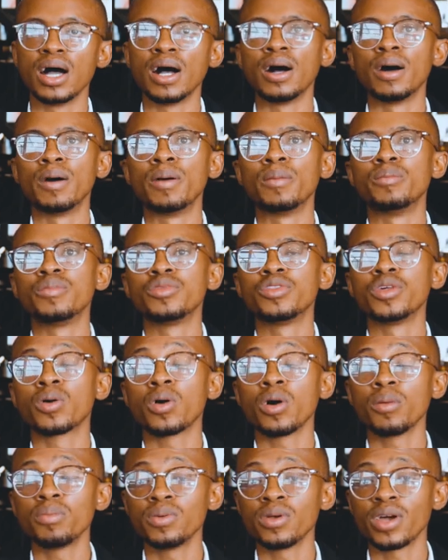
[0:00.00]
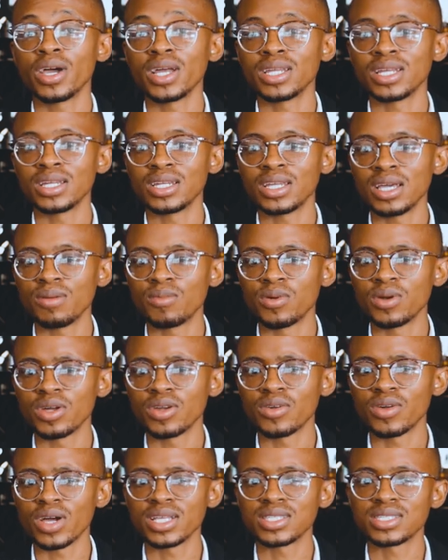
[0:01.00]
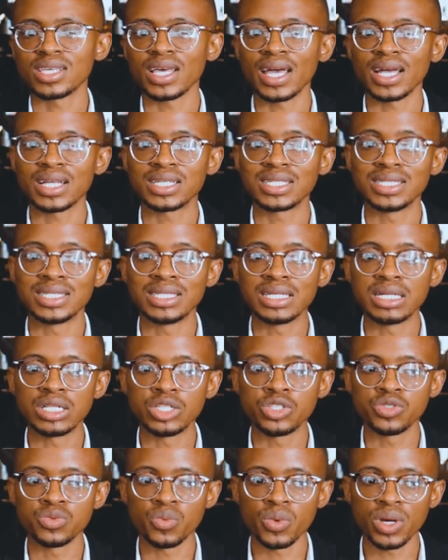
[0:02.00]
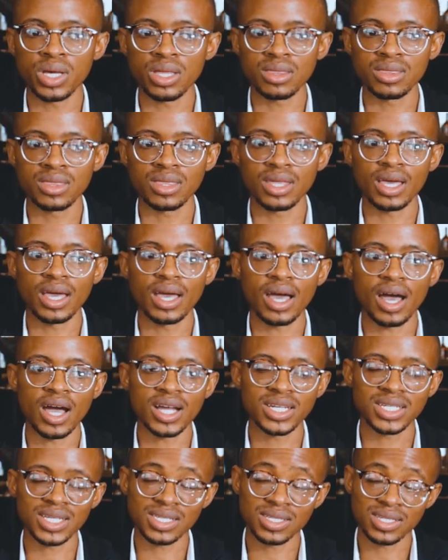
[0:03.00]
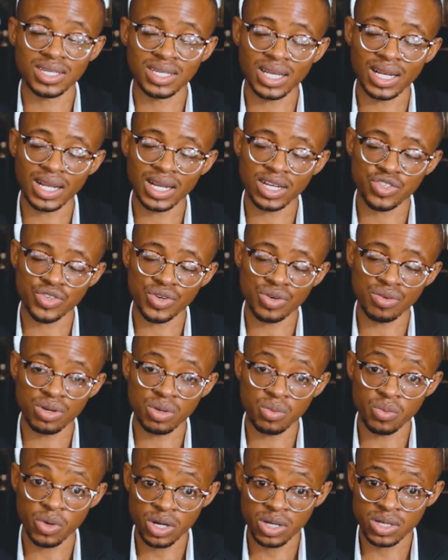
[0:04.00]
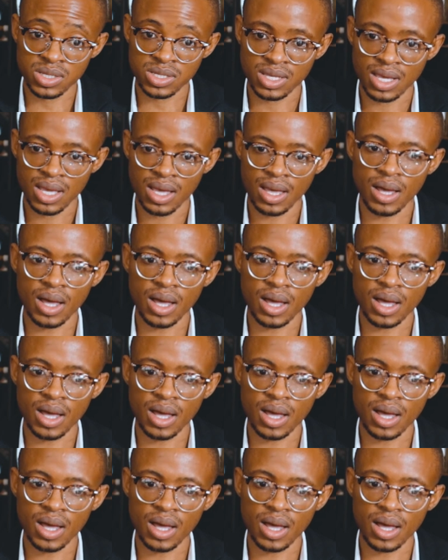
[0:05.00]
Um, the Copyright and Neighboring Rights Act deals with artistic and literary works.